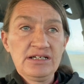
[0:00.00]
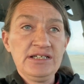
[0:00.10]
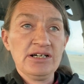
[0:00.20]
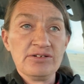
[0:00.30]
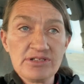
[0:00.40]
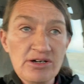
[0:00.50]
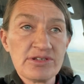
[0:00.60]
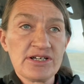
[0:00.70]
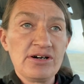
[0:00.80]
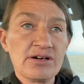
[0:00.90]
know
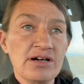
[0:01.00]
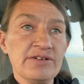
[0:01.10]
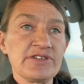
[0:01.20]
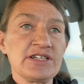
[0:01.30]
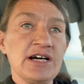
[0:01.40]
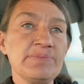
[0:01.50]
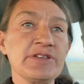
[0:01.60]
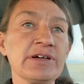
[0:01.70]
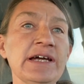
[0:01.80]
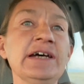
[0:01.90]
the dog off the top of
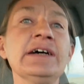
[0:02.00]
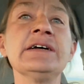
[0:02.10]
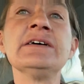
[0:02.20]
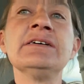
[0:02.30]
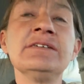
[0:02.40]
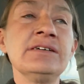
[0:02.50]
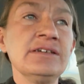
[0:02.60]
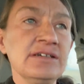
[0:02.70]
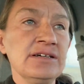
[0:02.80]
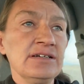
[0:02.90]
their head.
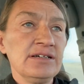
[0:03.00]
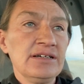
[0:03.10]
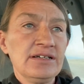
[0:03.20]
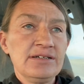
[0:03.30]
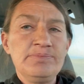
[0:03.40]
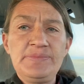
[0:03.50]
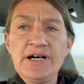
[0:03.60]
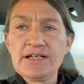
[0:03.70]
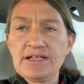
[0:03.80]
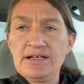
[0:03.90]

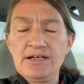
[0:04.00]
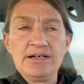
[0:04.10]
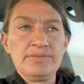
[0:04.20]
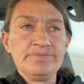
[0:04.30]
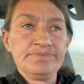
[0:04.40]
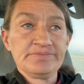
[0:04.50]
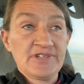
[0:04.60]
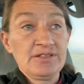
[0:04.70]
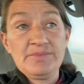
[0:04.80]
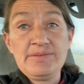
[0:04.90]
But,
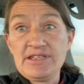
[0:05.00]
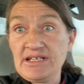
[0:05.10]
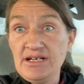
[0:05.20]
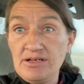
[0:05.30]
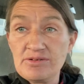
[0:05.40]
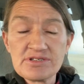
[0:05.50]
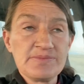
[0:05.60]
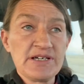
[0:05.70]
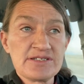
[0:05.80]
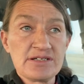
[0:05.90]
maybe they don't. It
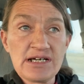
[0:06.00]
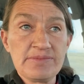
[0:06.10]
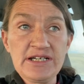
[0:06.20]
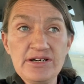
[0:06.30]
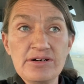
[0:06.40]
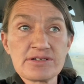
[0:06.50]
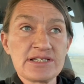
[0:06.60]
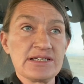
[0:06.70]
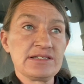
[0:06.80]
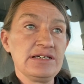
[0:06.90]
depends on how many dogs
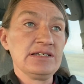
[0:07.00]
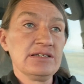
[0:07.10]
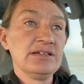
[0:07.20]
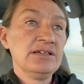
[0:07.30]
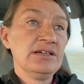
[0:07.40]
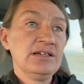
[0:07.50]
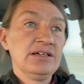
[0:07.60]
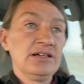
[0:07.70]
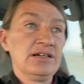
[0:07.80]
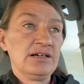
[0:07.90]
they see,
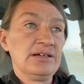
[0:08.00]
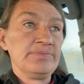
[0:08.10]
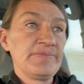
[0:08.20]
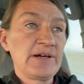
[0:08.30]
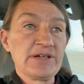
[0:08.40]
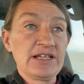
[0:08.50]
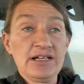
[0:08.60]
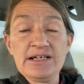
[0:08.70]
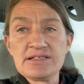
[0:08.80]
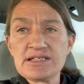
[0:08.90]
how many
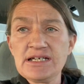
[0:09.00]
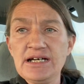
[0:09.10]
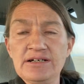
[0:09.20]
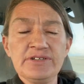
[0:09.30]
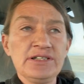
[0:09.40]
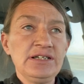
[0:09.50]
clients they have.